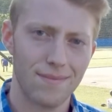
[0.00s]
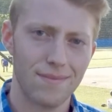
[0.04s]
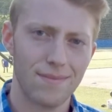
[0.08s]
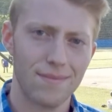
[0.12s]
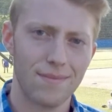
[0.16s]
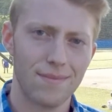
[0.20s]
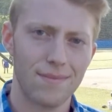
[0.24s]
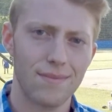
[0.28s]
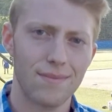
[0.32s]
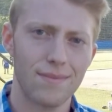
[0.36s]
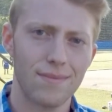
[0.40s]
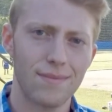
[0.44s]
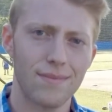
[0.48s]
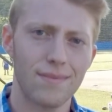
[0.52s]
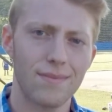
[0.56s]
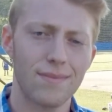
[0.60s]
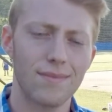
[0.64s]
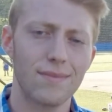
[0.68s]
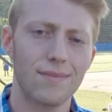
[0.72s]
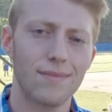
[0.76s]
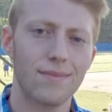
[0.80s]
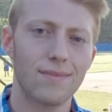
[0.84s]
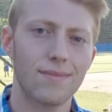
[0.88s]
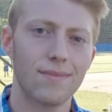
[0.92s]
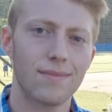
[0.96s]

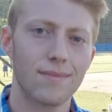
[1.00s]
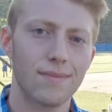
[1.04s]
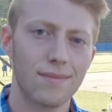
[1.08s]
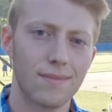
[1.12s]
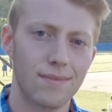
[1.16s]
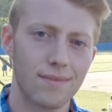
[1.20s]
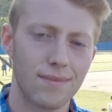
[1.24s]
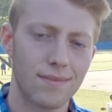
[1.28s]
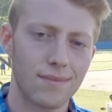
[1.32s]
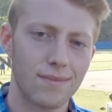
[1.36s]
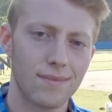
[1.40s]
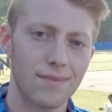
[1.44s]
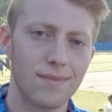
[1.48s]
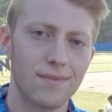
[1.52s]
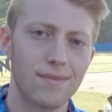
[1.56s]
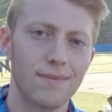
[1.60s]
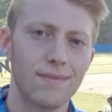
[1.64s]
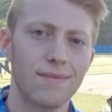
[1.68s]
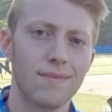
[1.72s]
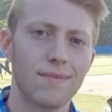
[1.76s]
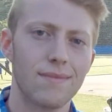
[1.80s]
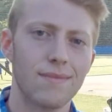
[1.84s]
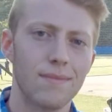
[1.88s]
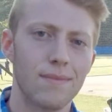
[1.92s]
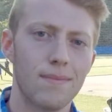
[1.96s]

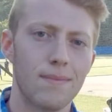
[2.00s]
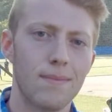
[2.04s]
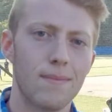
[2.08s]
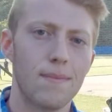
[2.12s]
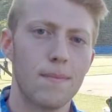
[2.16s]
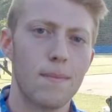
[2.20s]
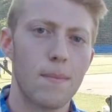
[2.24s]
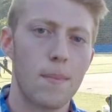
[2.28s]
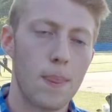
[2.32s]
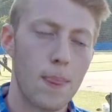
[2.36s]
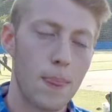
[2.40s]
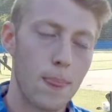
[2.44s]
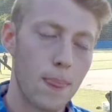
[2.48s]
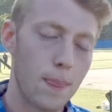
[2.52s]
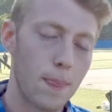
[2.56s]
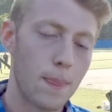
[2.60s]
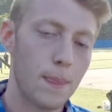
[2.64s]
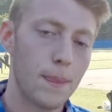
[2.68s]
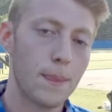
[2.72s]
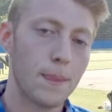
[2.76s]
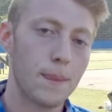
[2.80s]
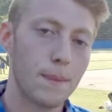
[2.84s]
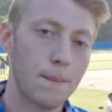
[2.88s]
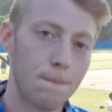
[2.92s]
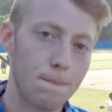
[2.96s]

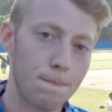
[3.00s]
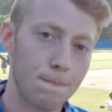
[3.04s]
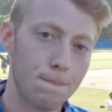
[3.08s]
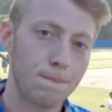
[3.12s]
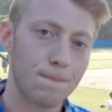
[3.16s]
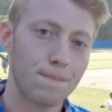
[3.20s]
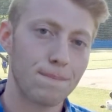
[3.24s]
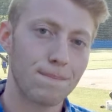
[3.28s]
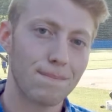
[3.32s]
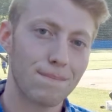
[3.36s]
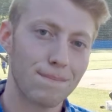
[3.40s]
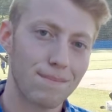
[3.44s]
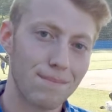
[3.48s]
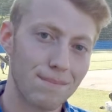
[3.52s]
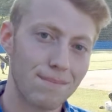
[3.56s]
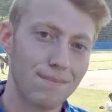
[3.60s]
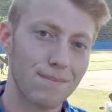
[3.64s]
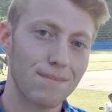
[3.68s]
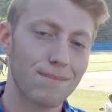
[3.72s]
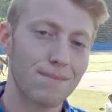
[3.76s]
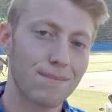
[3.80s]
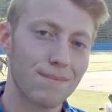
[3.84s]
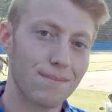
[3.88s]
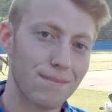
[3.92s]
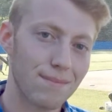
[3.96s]

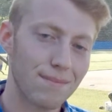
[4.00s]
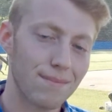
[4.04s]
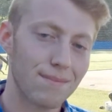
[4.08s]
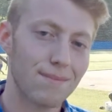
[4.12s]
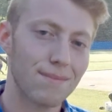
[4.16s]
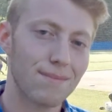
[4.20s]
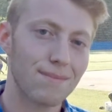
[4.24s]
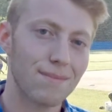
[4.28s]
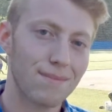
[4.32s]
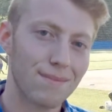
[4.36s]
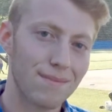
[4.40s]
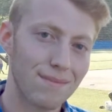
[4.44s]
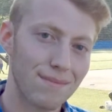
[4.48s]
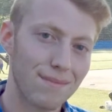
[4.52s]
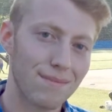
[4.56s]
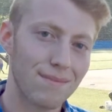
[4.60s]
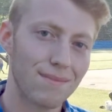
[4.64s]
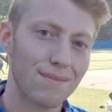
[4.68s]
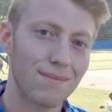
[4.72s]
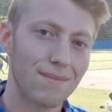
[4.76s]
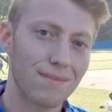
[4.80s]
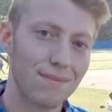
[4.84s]
[no speech]